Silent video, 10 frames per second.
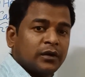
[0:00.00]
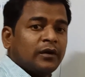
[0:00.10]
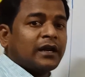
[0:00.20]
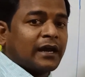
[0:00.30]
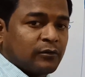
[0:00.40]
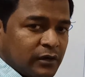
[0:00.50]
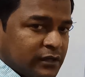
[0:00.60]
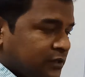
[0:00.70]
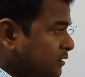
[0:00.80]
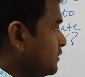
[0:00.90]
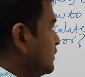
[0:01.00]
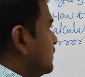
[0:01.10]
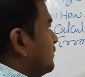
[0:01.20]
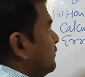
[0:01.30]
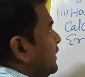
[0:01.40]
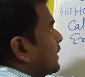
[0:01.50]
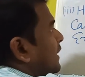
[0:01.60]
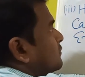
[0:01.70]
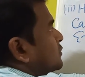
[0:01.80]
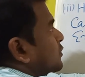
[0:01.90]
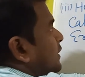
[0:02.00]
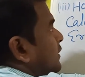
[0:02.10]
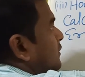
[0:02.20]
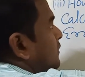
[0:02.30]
will calculate the mean absolute error.